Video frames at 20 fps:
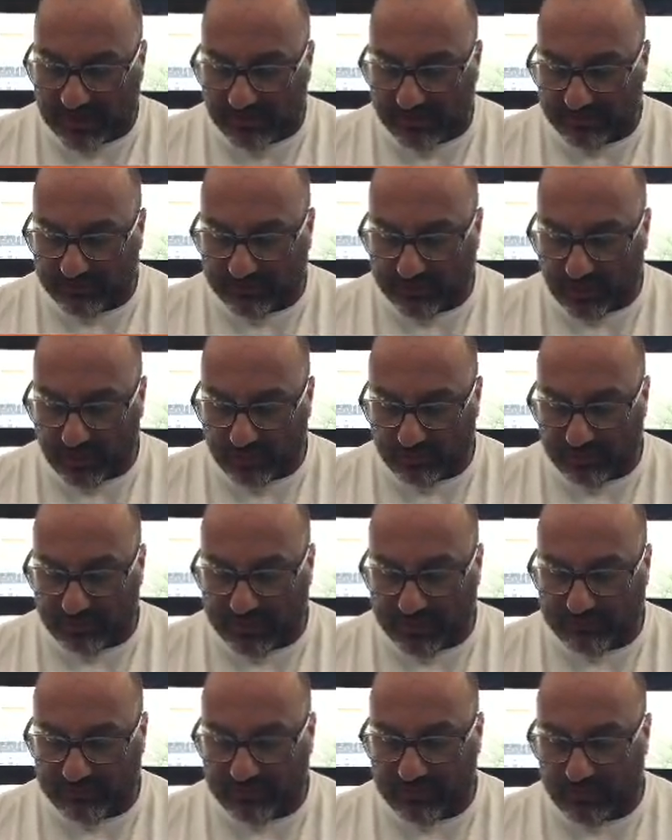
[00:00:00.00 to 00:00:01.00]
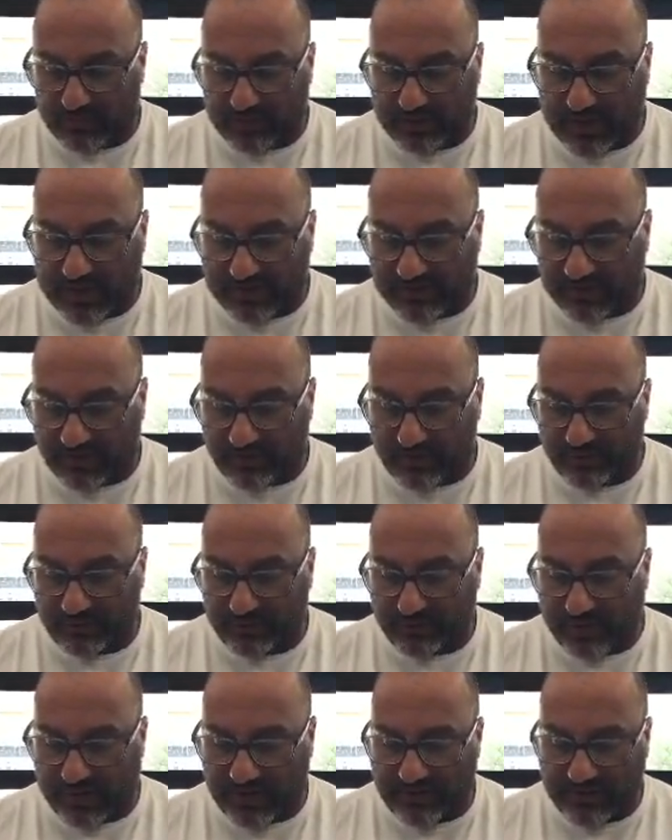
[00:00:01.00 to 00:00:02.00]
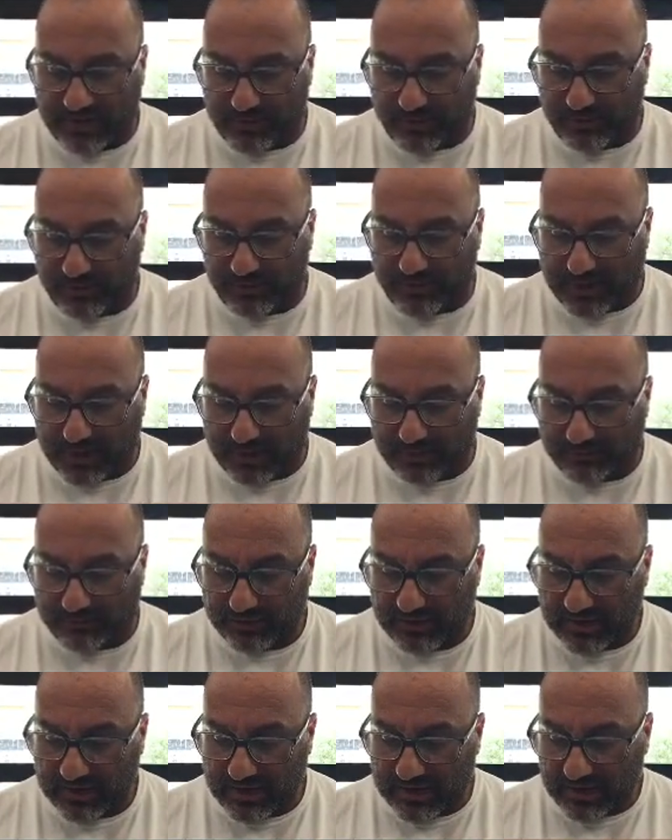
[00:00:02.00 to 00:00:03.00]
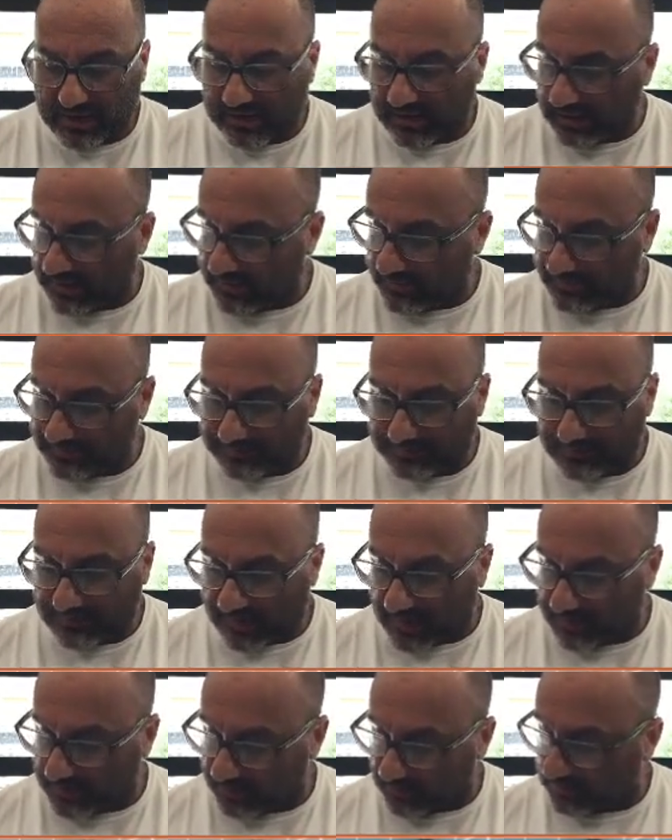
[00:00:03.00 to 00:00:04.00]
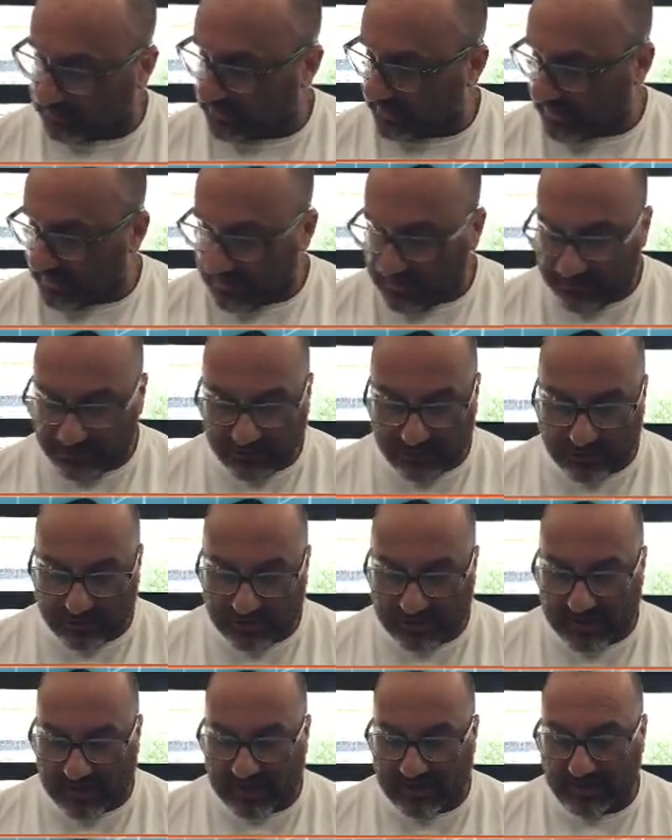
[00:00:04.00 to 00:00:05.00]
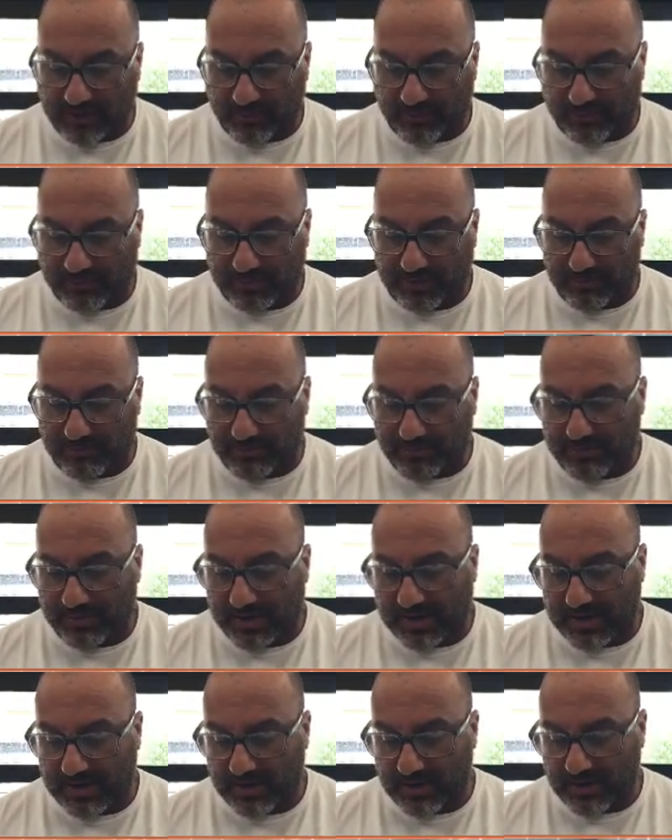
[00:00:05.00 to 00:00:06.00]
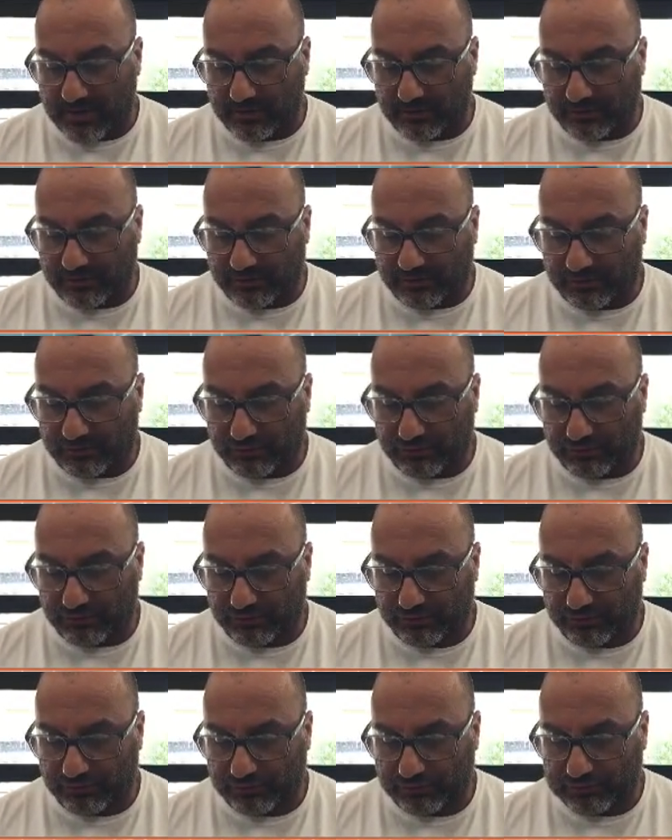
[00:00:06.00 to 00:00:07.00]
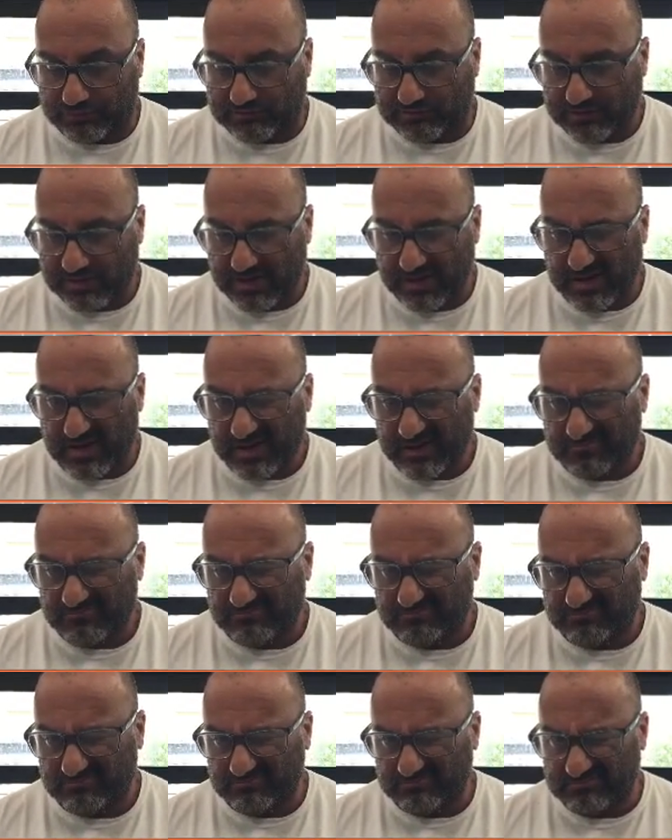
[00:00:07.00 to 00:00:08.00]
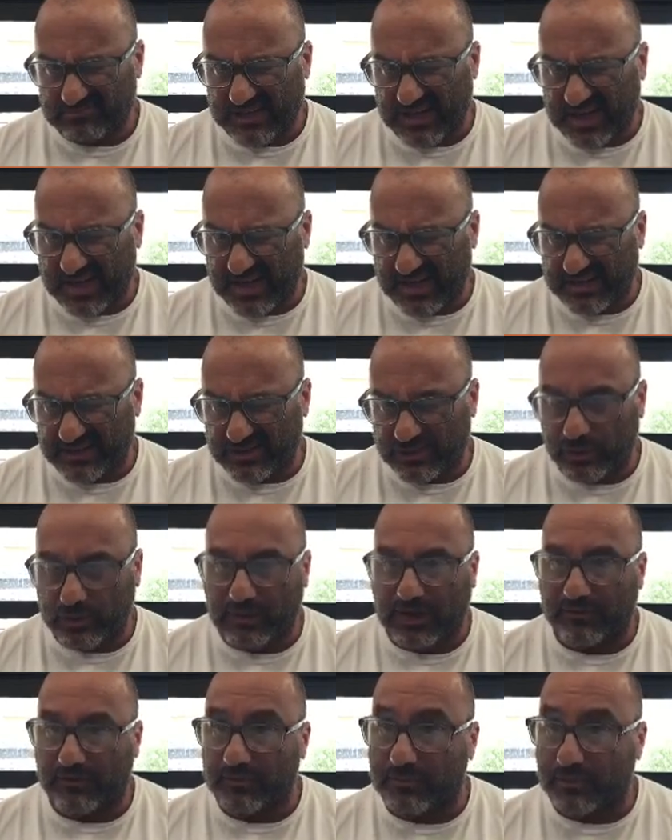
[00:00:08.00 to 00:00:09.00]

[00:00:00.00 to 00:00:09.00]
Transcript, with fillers: this goes. And basically what you end up with is you end up with about, um, I believe you're going to end up with about mm, 9 to 11